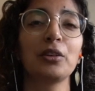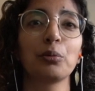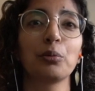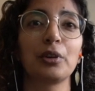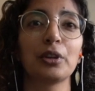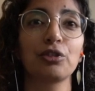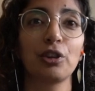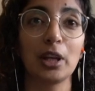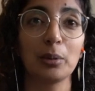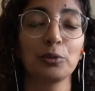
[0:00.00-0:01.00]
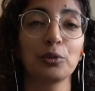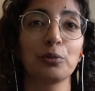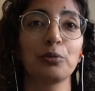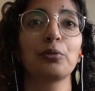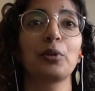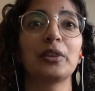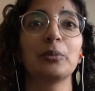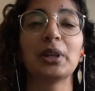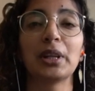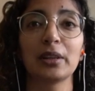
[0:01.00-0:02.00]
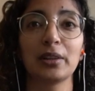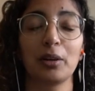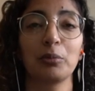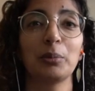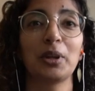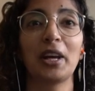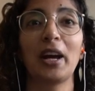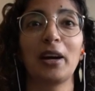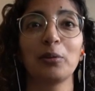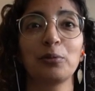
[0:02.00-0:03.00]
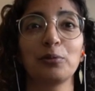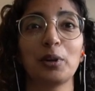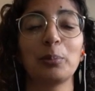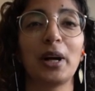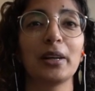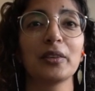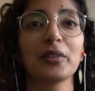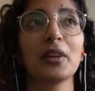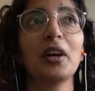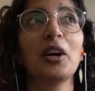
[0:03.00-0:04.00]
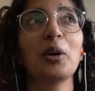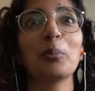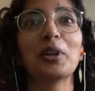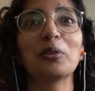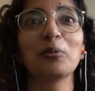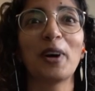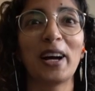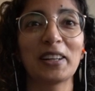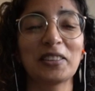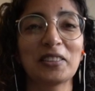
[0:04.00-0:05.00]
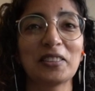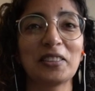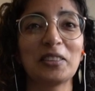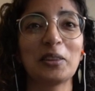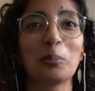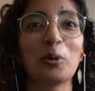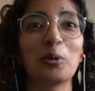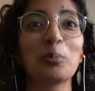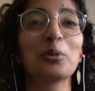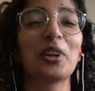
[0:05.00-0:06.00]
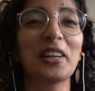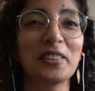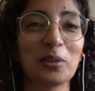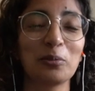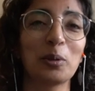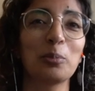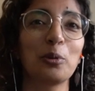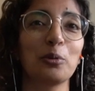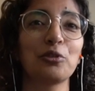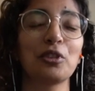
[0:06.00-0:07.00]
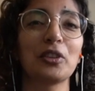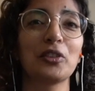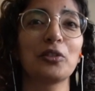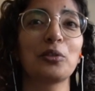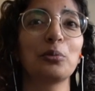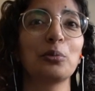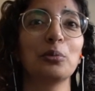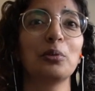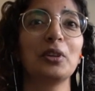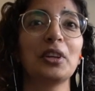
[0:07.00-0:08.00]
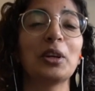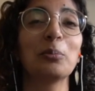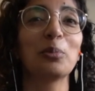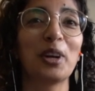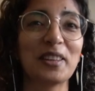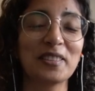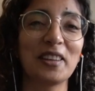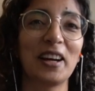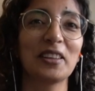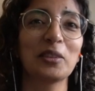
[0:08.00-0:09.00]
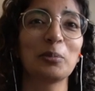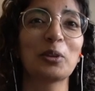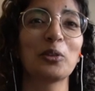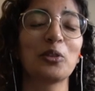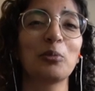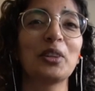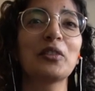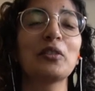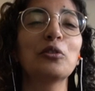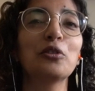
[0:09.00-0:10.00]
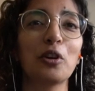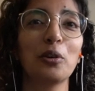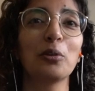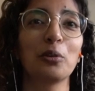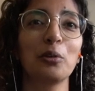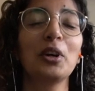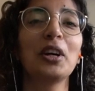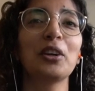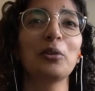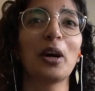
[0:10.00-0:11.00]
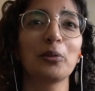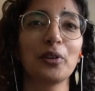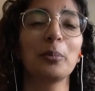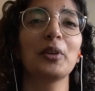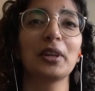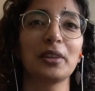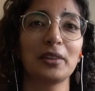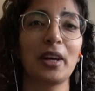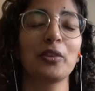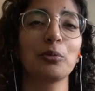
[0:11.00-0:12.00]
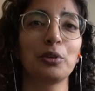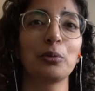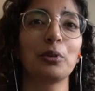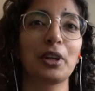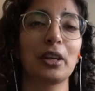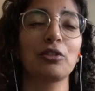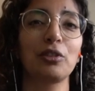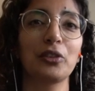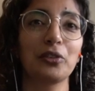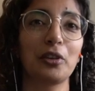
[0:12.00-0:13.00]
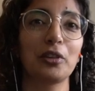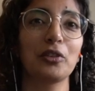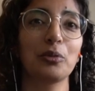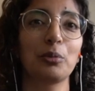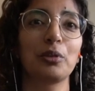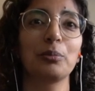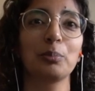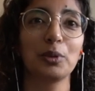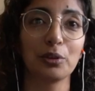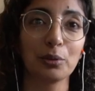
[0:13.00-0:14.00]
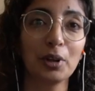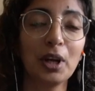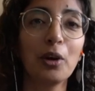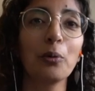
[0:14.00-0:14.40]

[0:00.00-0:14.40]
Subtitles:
You know, we're ashamed of admitting that we may have a bias. But in fact, the more productive approach is to embrace that, because once you know you have something, then that's where the work actually starts. We're, you know,